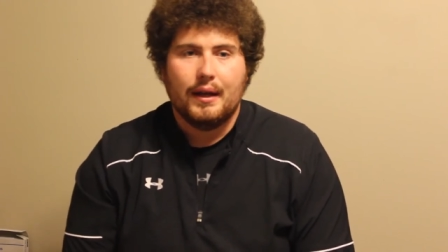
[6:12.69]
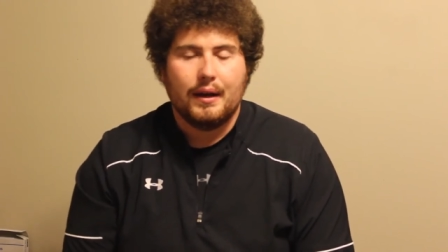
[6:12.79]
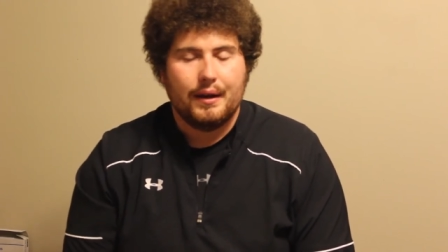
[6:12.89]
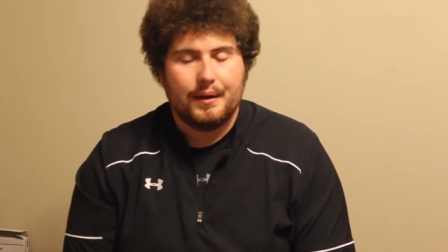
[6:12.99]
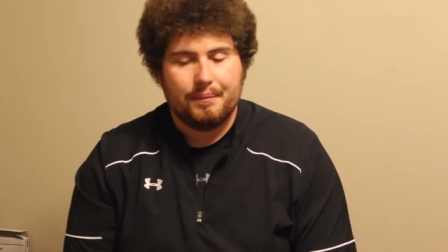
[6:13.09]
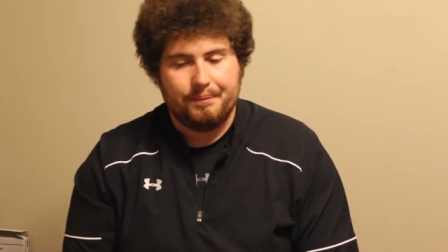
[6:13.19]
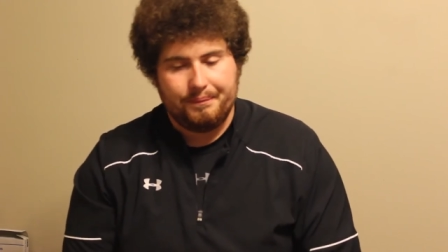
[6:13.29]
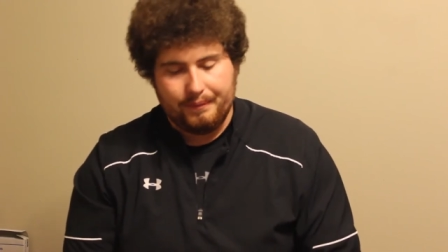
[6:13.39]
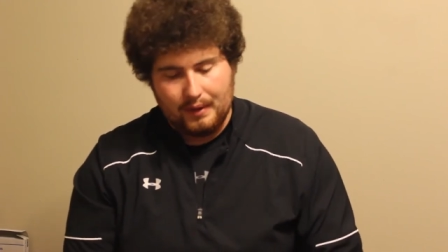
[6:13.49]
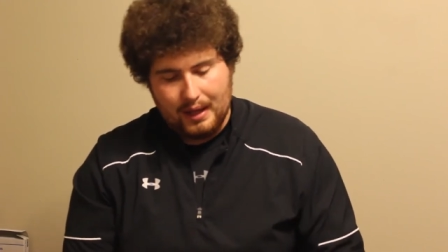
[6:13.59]

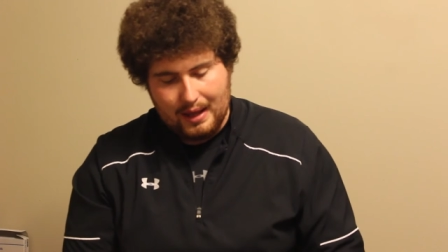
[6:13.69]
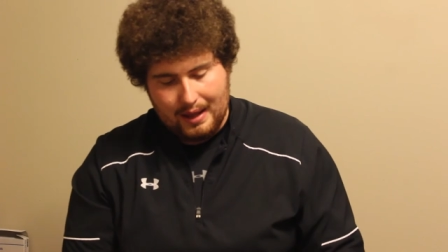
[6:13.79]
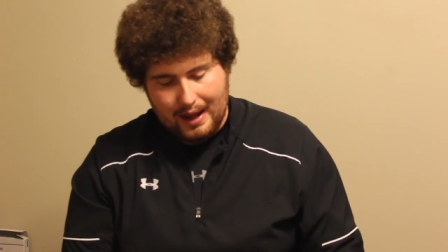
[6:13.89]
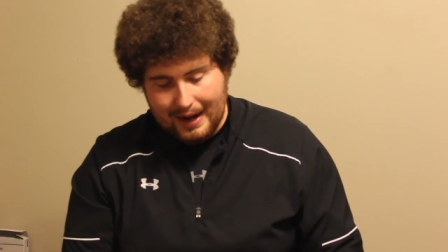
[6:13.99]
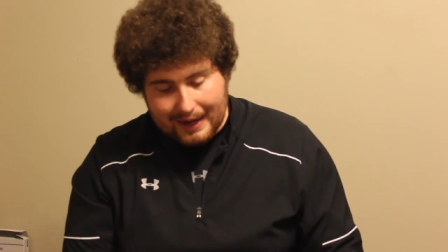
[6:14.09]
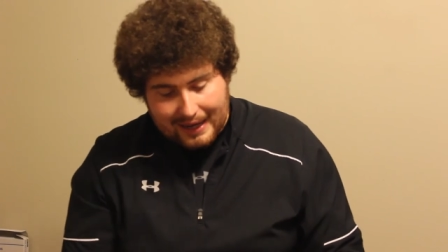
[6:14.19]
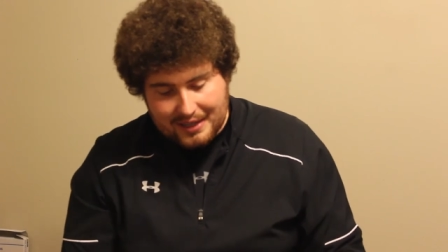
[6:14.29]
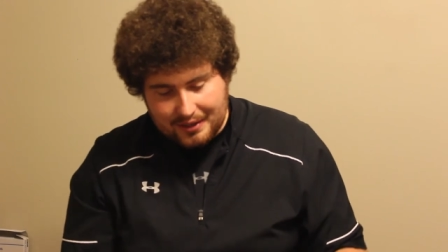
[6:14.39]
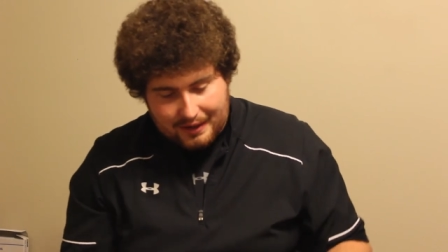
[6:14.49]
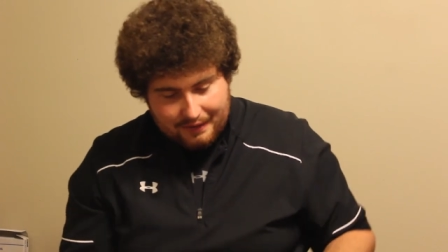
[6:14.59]
Um, I
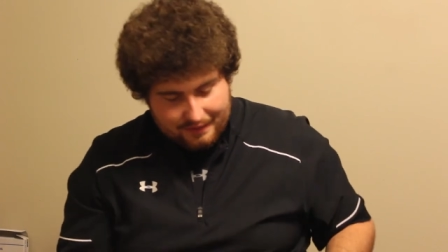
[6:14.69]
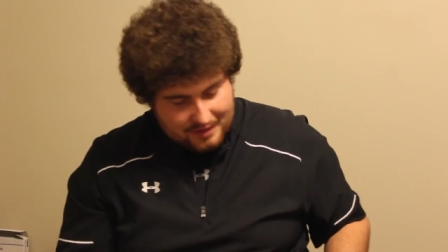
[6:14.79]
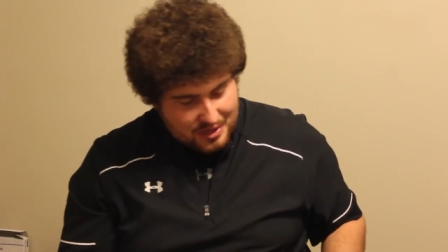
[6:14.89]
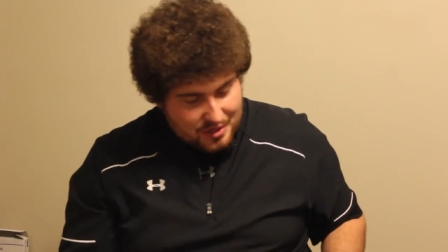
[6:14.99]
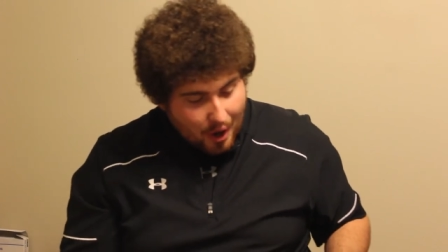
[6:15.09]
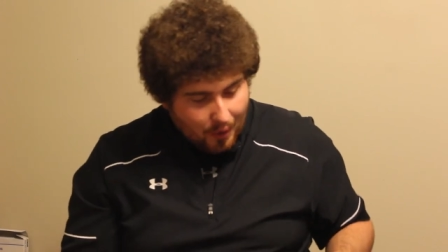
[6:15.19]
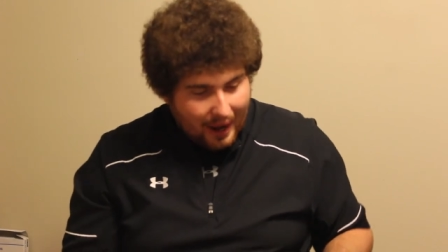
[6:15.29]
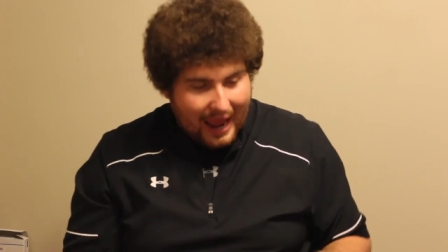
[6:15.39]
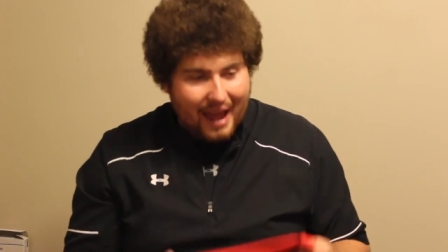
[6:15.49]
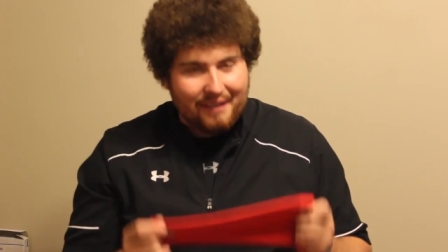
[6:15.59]
actually don't
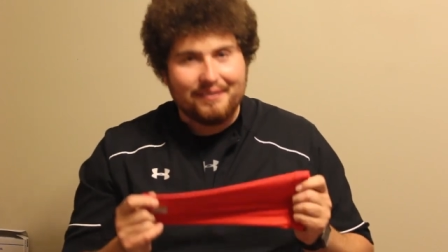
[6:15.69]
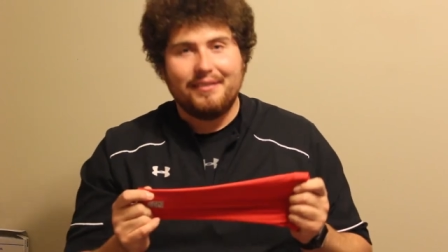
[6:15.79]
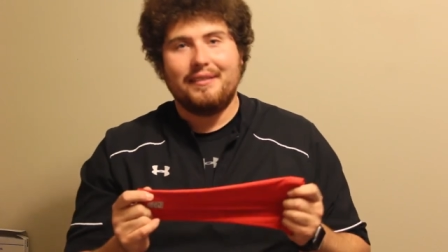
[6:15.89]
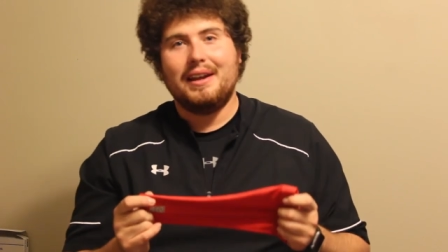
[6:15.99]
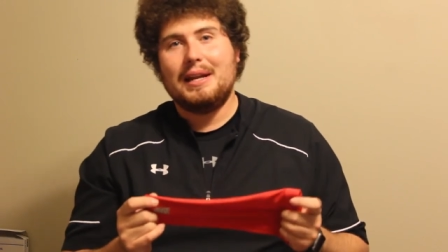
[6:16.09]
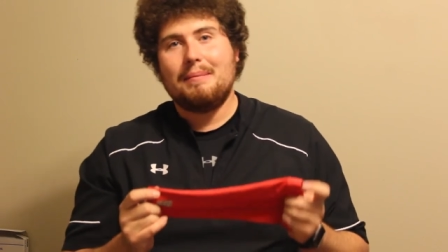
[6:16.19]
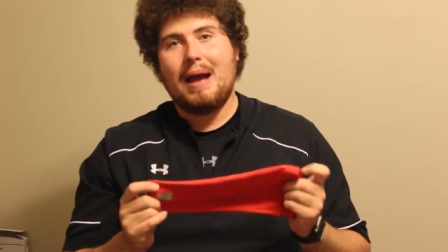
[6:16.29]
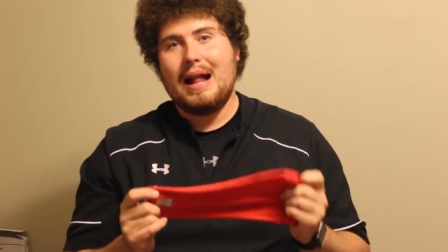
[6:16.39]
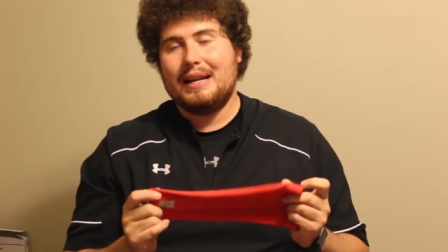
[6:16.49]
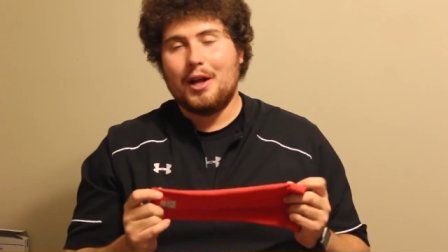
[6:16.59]
have any
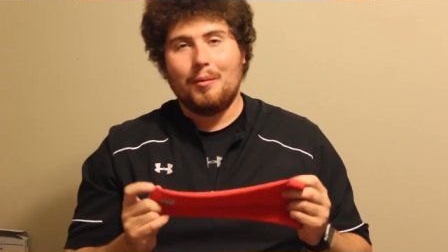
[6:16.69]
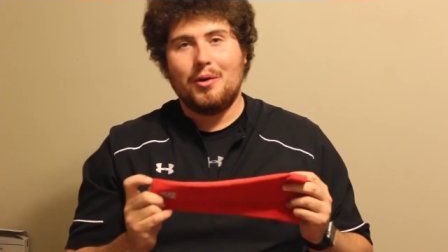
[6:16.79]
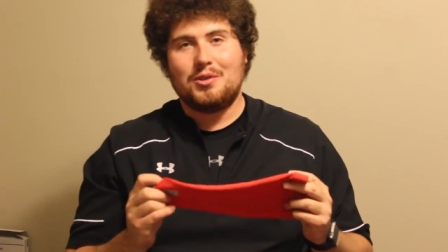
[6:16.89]
padded elbow